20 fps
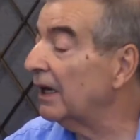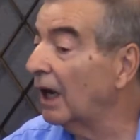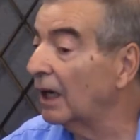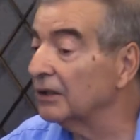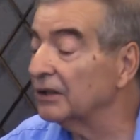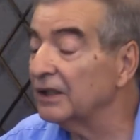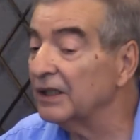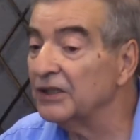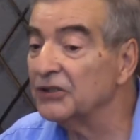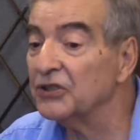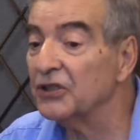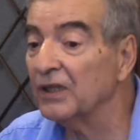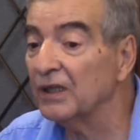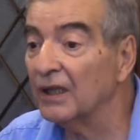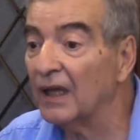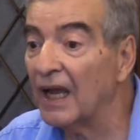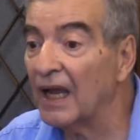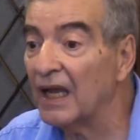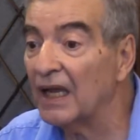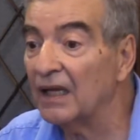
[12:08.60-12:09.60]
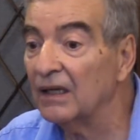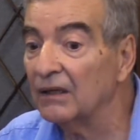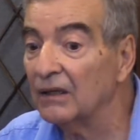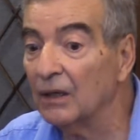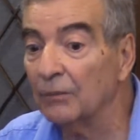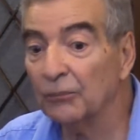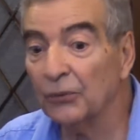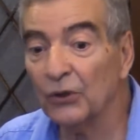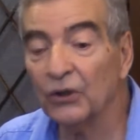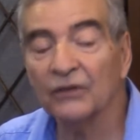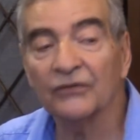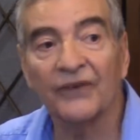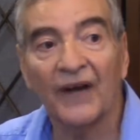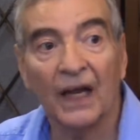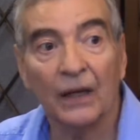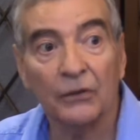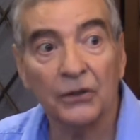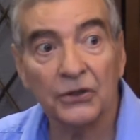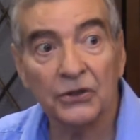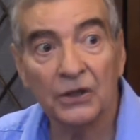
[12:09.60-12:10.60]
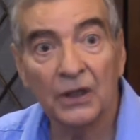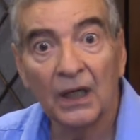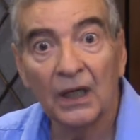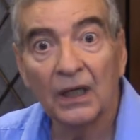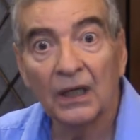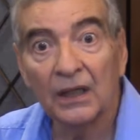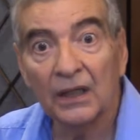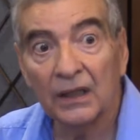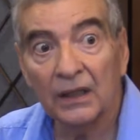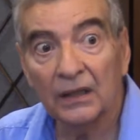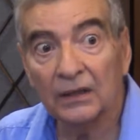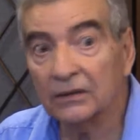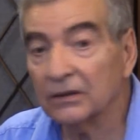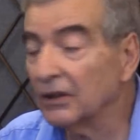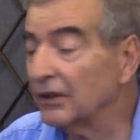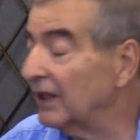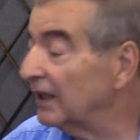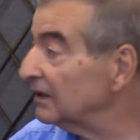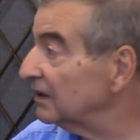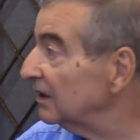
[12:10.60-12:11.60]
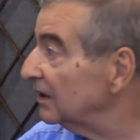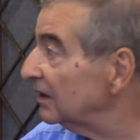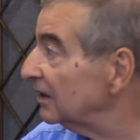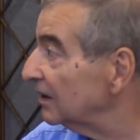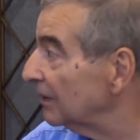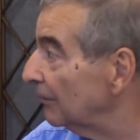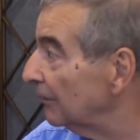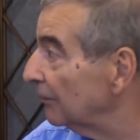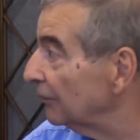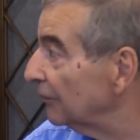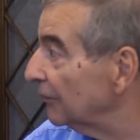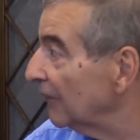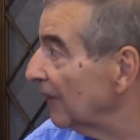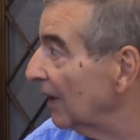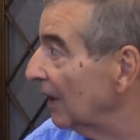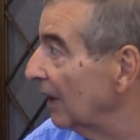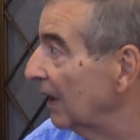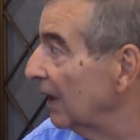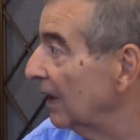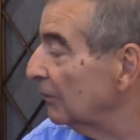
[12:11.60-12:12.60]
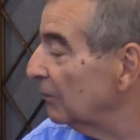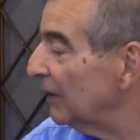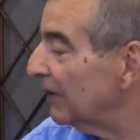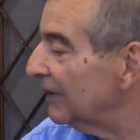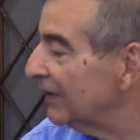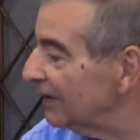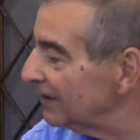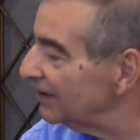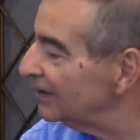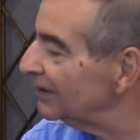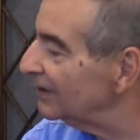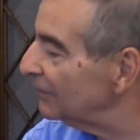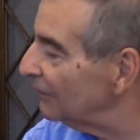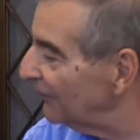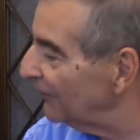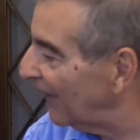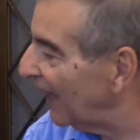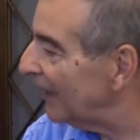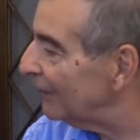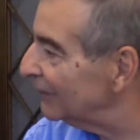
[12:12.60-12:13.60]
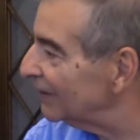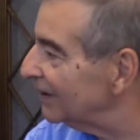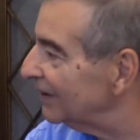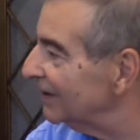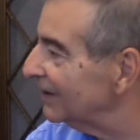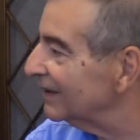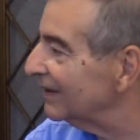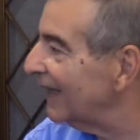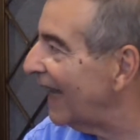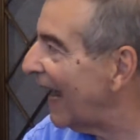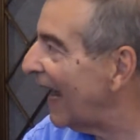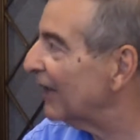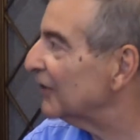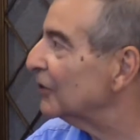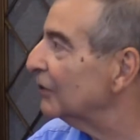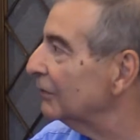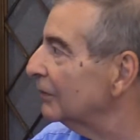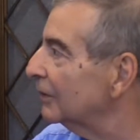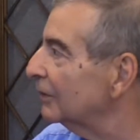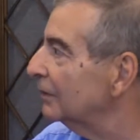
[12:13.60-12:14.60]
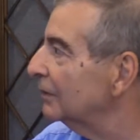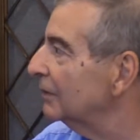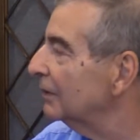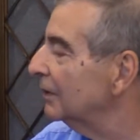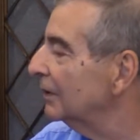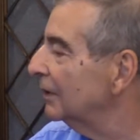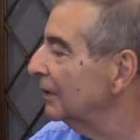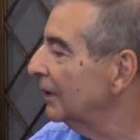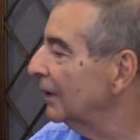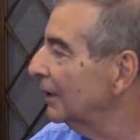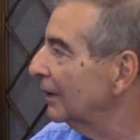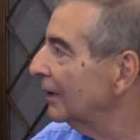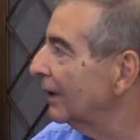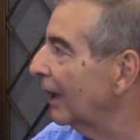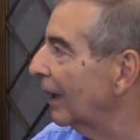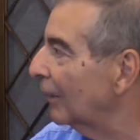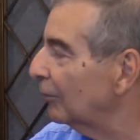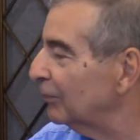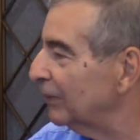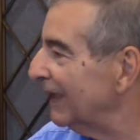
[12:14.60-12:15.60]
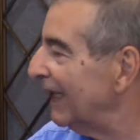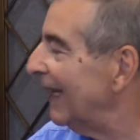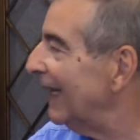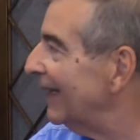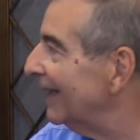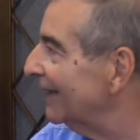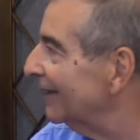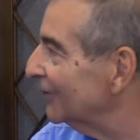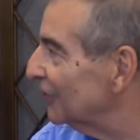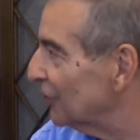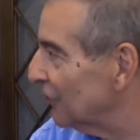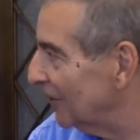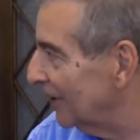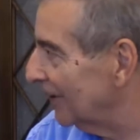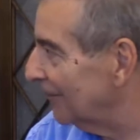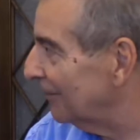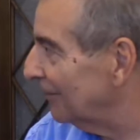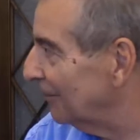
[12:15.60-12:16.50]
unleashing a computer virus into their system. But this virus is an actual plague germ.